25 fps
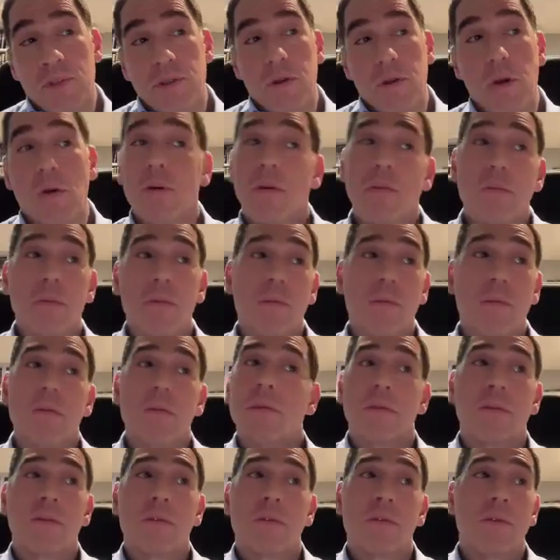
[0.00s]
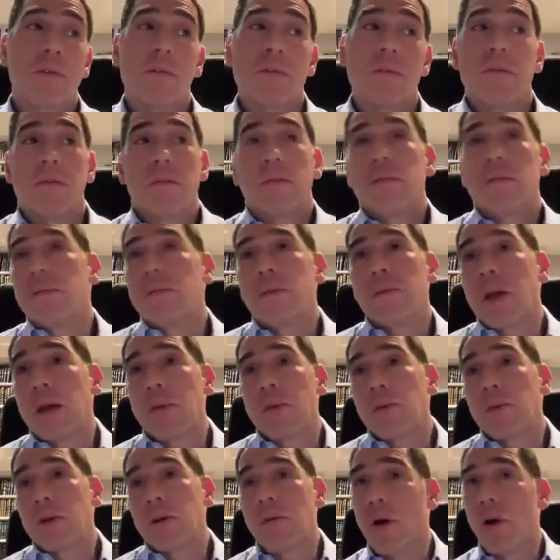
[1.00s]
so
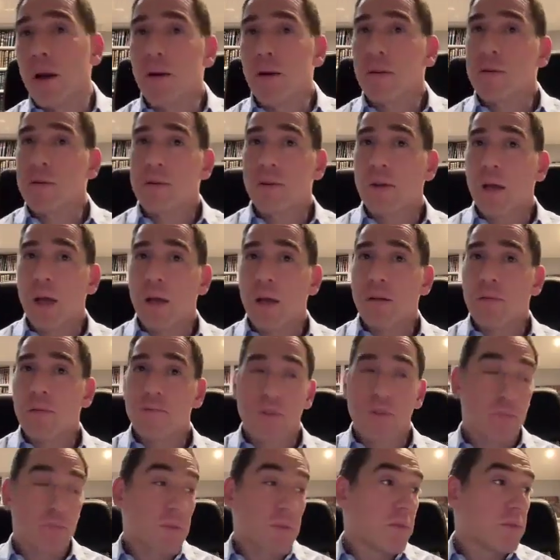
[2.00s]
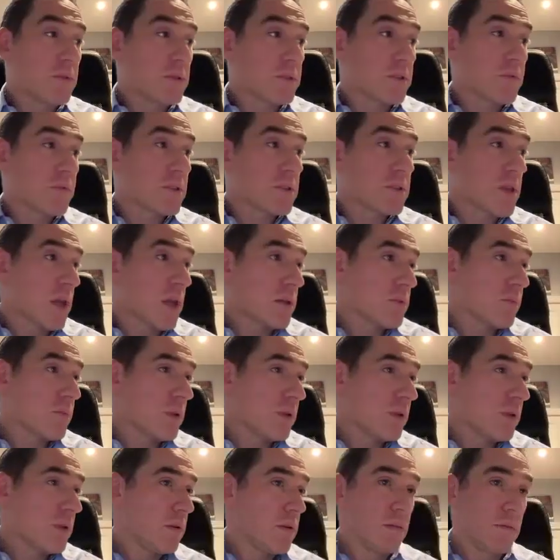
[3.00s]
that requires kind of some levels of
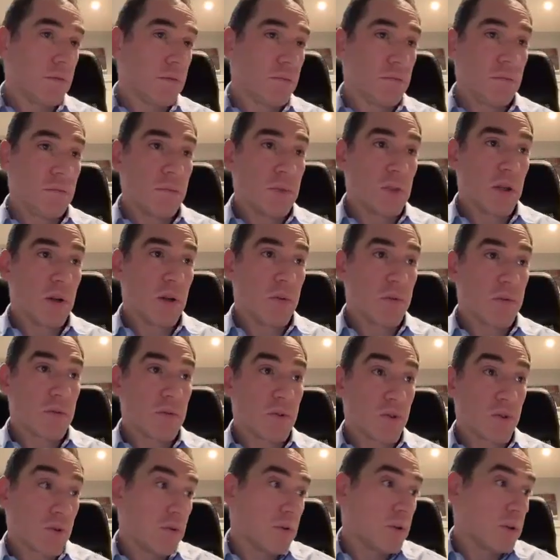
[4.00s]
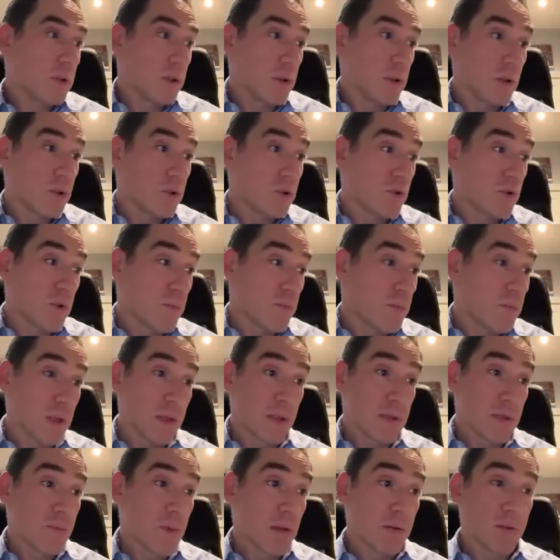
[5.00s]
assessment and, certainly a
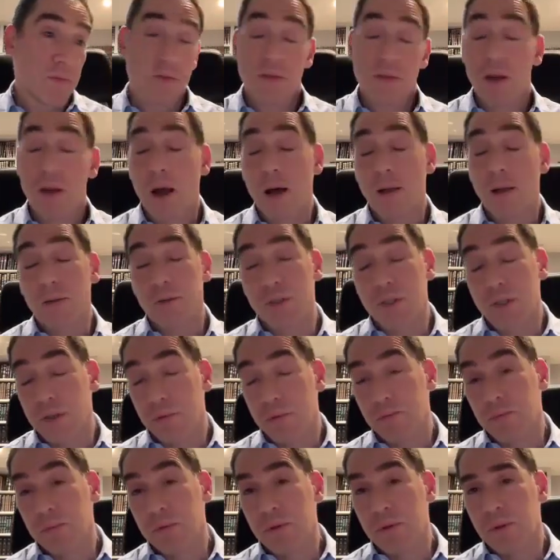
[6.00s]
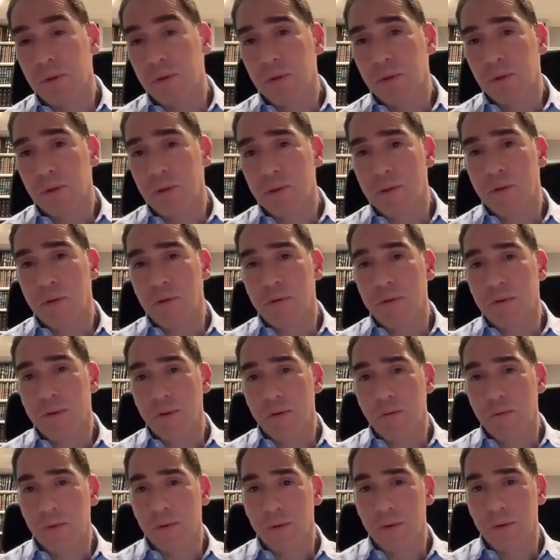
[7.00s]
tremendous amount of scholarship and so on
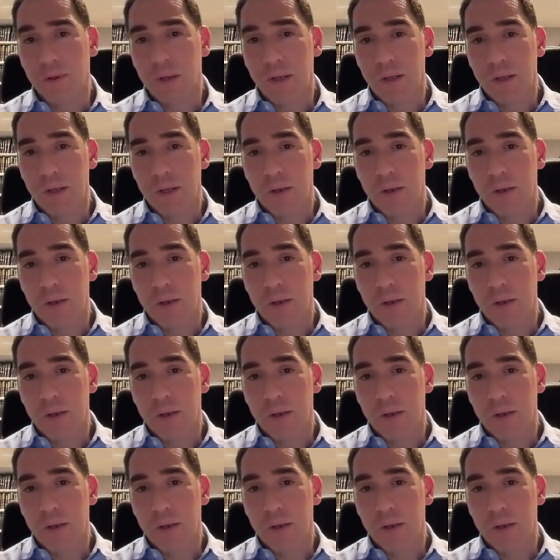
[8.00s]
and so forth.